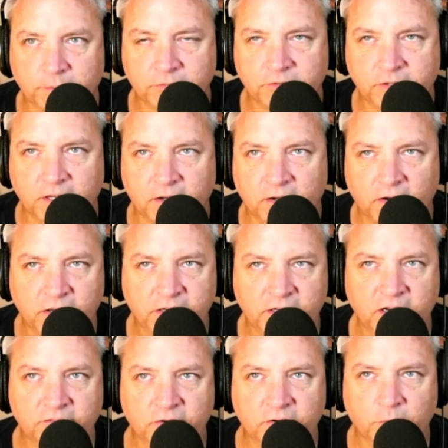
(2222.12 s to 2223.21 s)
say, oh, he
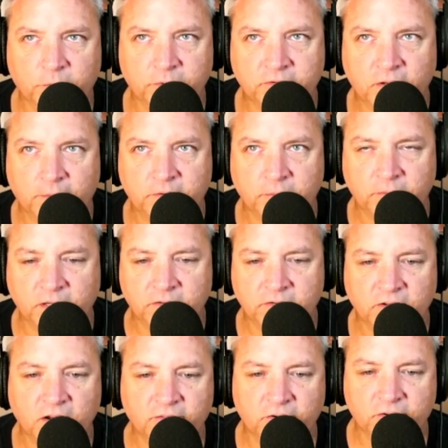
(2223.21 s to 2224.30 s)
never opens up to me. He's
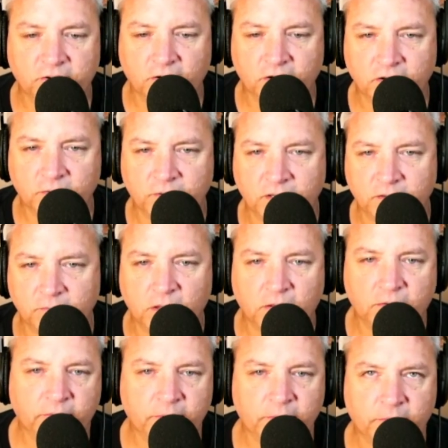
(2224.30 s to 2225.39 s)
never talking to me, blah,
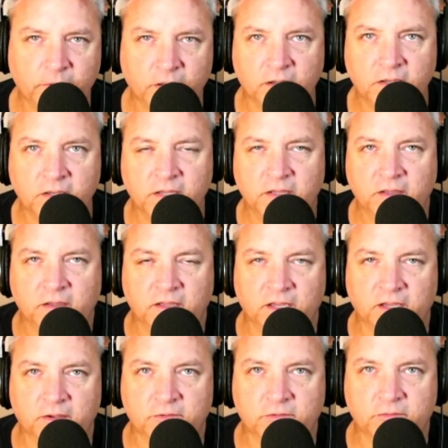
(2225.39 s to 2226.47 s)
blah, blah, blah.
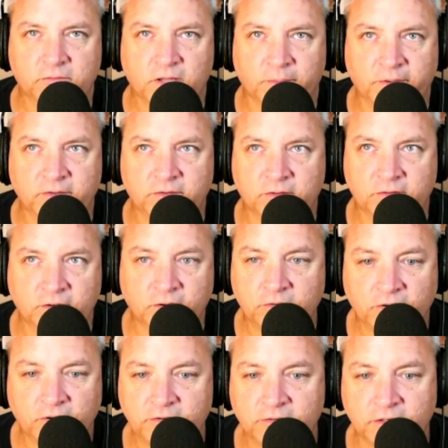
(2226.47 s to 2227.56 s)
He goes, that means because he don't
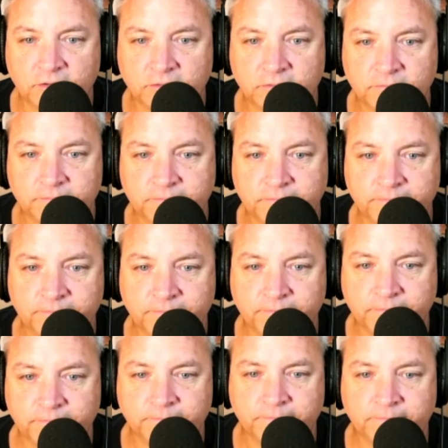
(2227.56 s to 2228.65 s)
trust you.
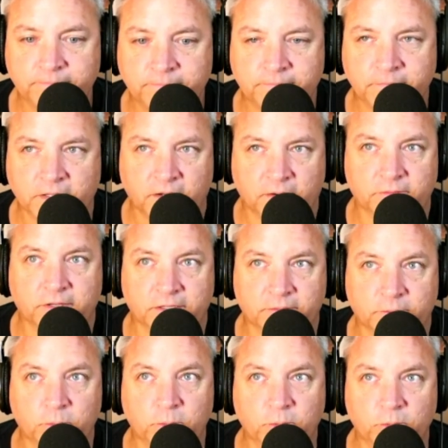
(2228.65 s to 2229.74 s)
I was like,
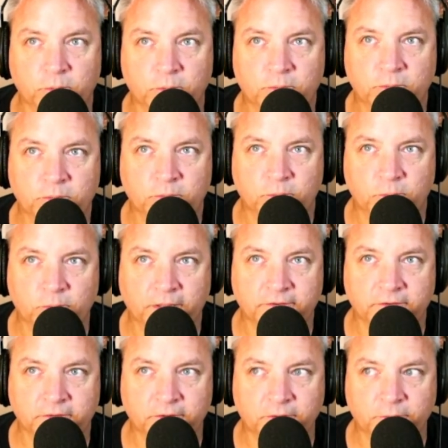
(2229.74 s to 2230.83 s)
ooh,
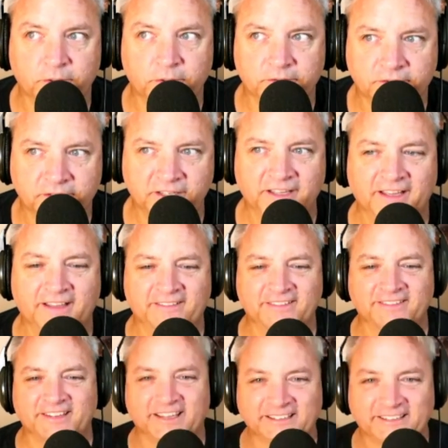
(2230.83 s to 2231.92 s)
that's a good one. I
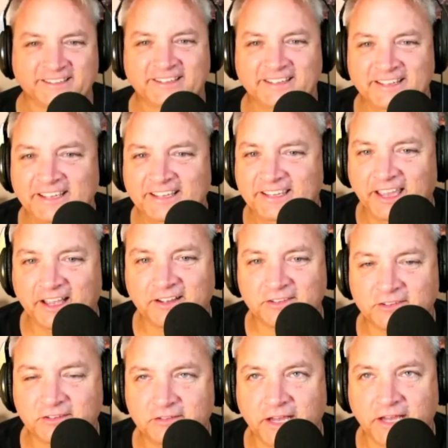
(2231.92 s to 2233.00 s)
was like, yeah,
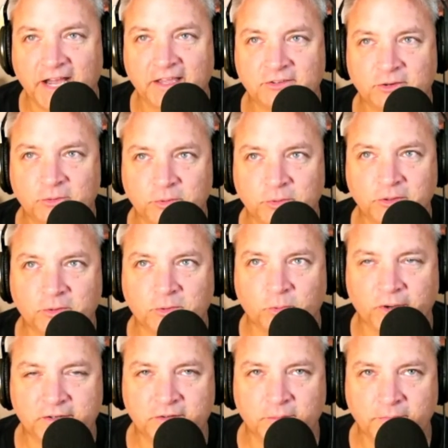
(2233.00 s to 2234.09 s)
because guys are real
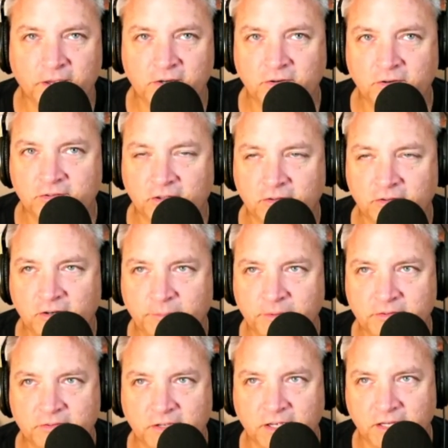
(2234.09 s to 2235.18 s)
quick to measure each other up
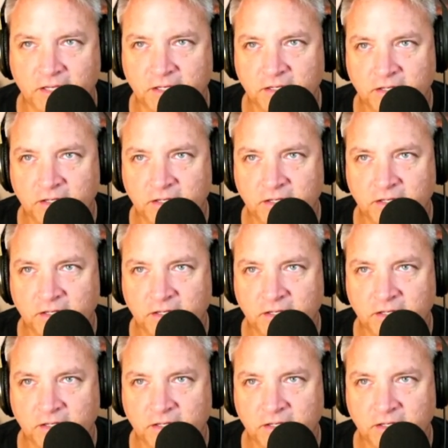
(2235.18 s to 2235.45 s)
and say,